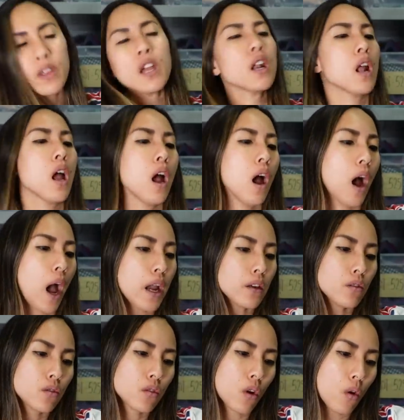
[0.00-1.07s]
that I
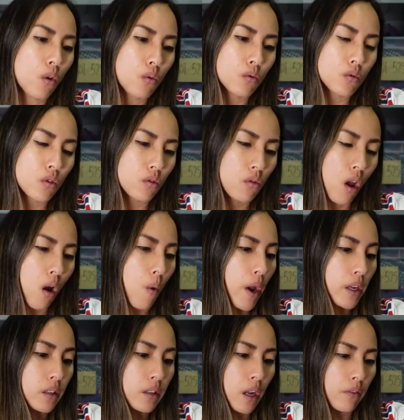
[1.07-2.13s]
don't know.
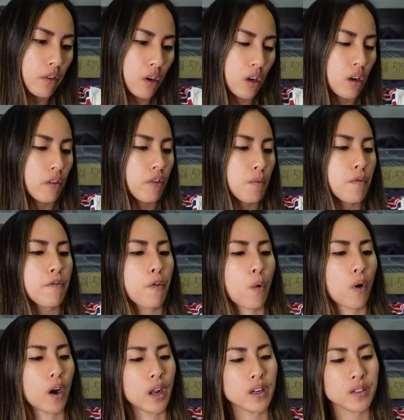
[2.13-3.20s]
I'd never heard of it
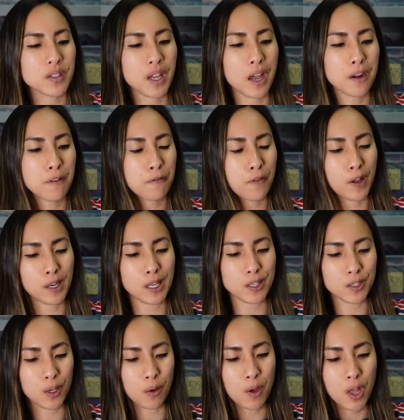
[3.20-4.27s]
before, and it's kind of funny.
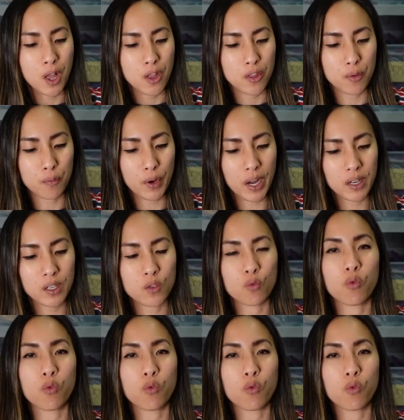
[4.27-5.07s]
So the brand is